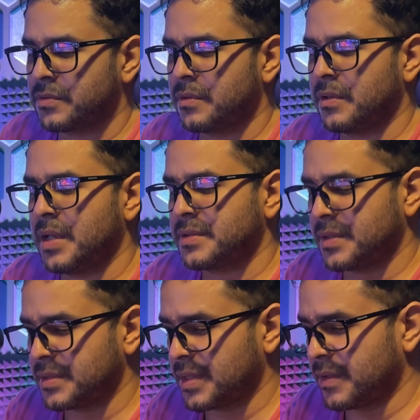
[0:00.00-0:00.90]
You know, it has the
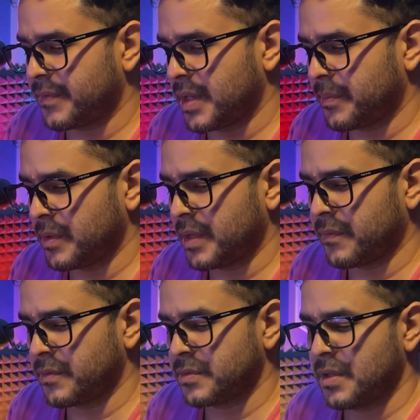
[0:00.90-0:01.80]
design of the Apple
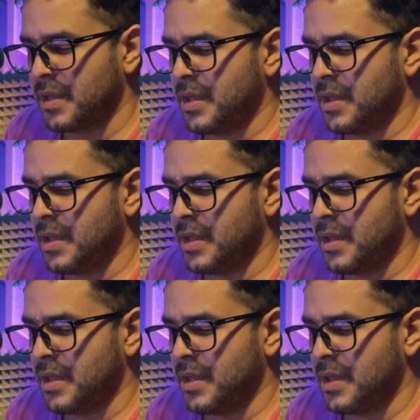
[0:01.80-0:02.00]
headphones.